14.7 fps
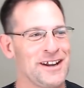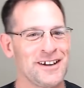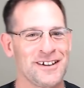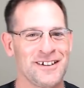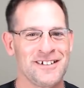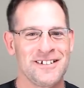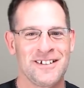
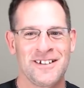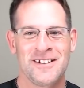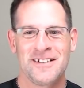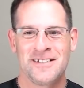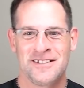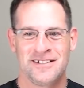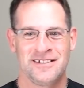
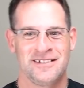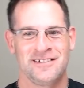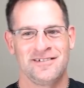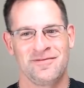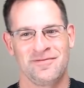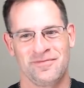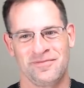
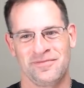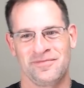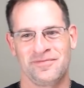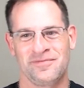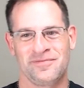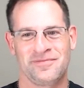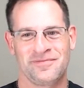
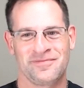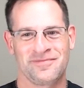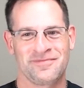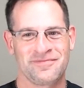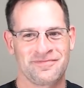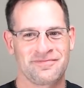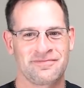
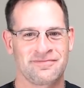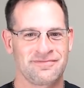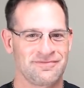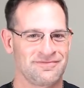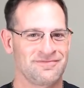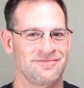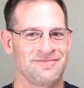
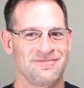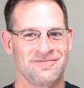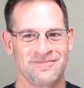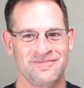This person isn't speaking.